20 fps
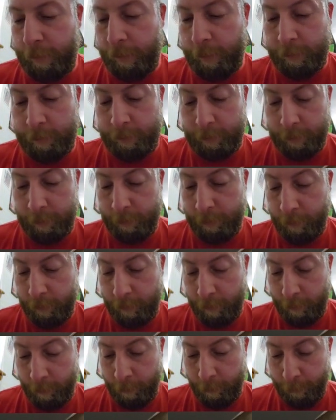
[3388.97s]
it.
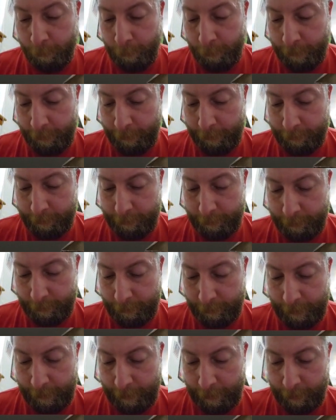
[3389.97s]
But yeah,